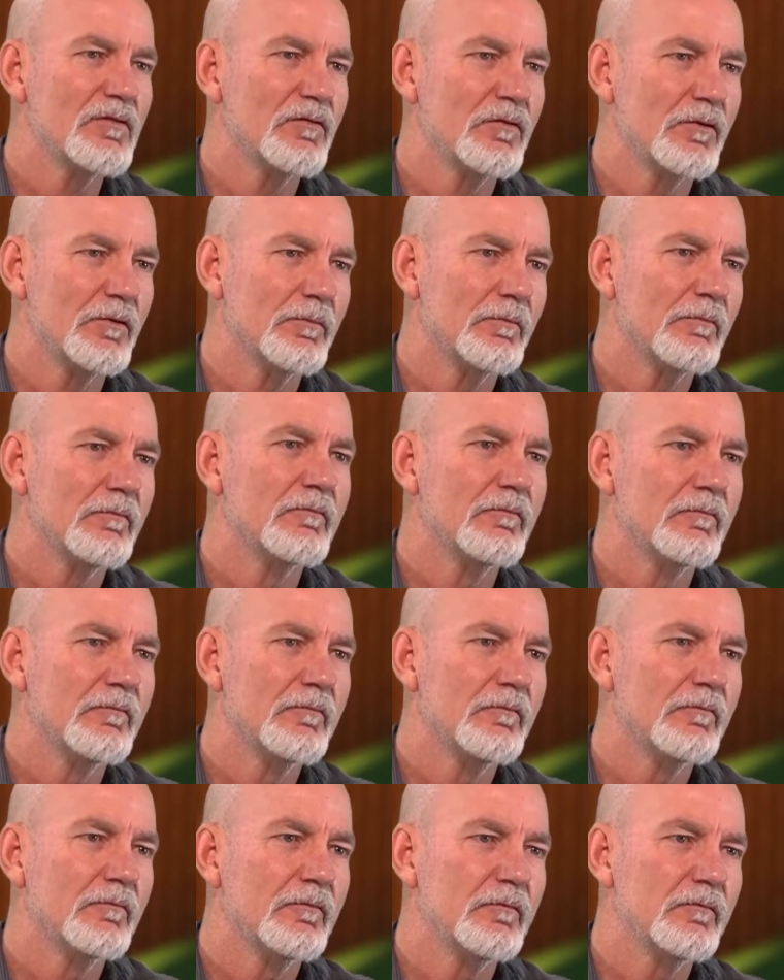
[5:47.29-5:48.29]

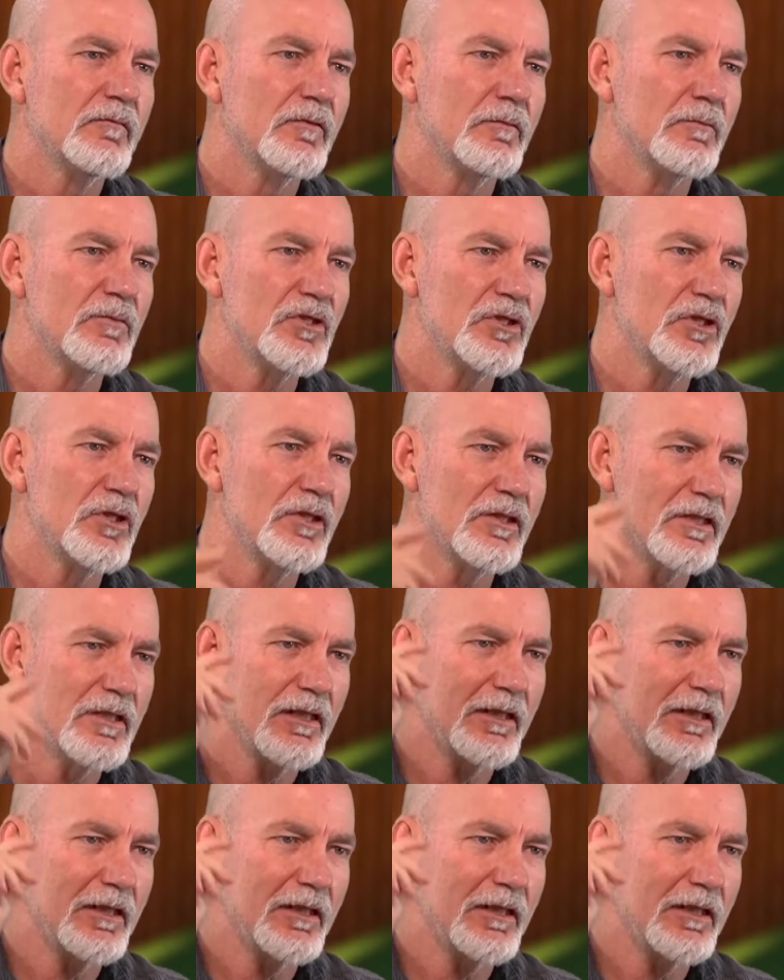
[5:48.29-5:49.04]
from students